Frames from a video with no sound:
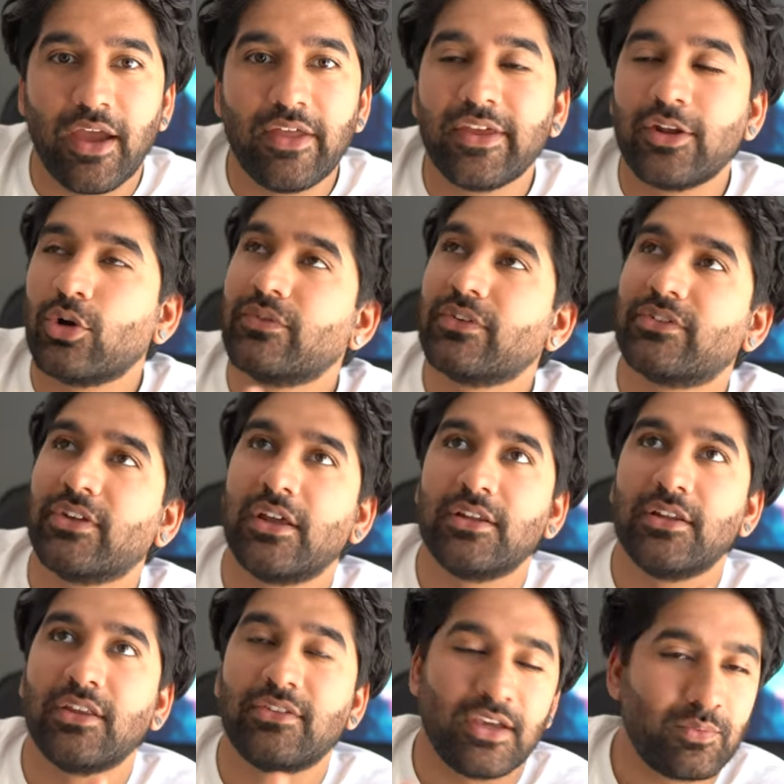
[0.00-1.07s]
And then all of a
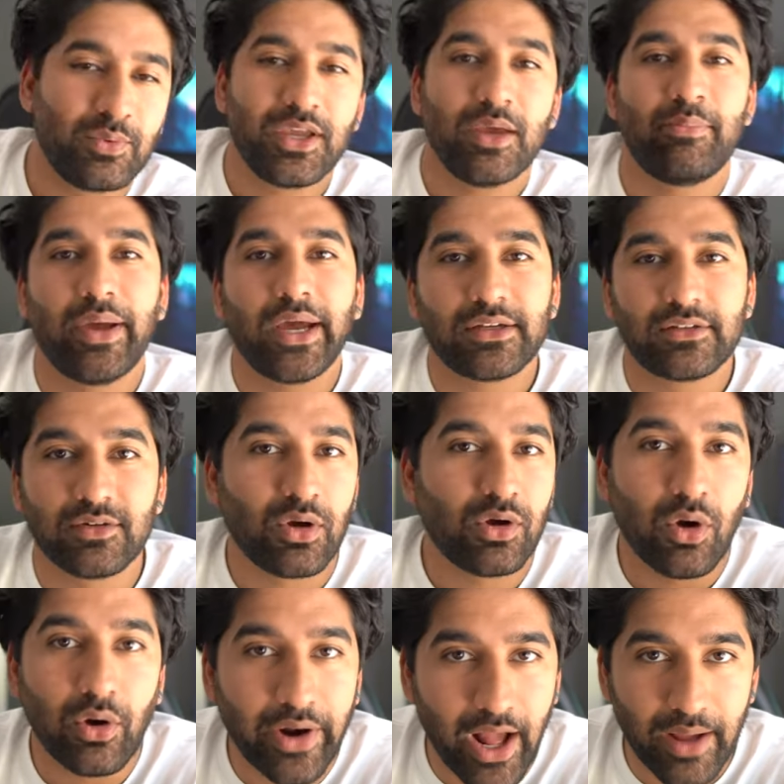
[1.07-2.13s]
sudden it's like we get back to our
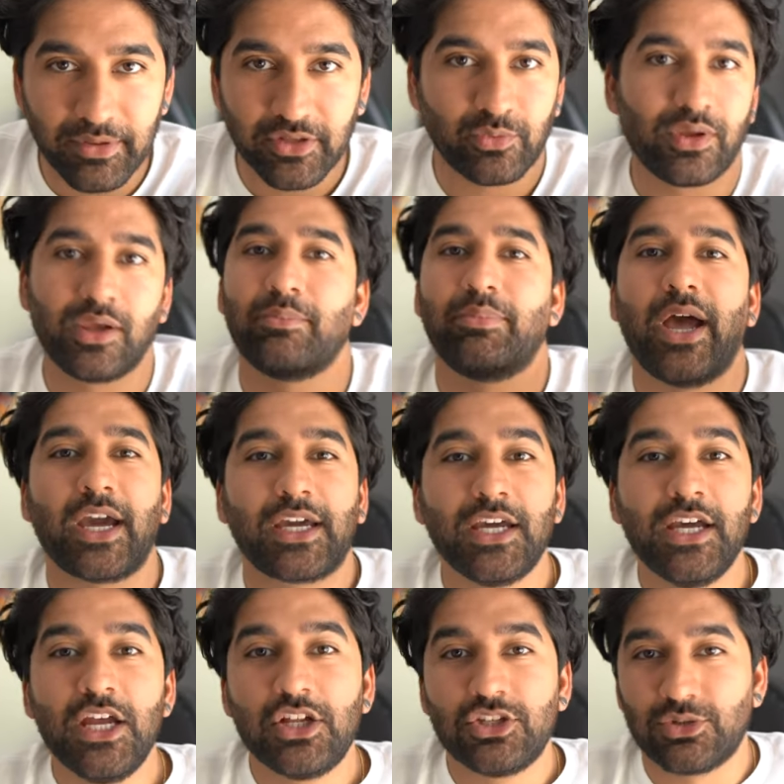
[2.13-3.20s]
old habits, we get back
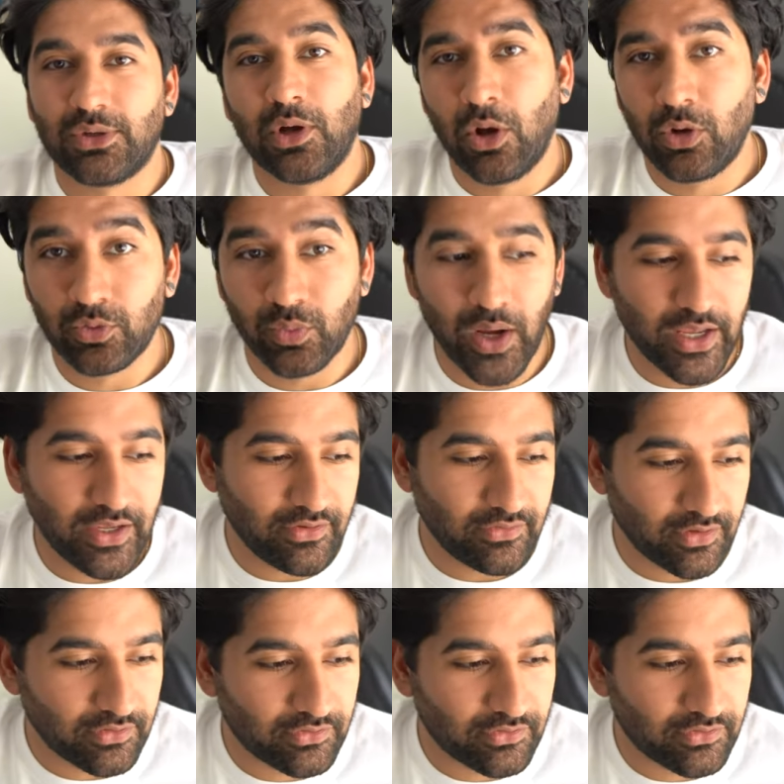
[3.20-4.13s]
to our old ways.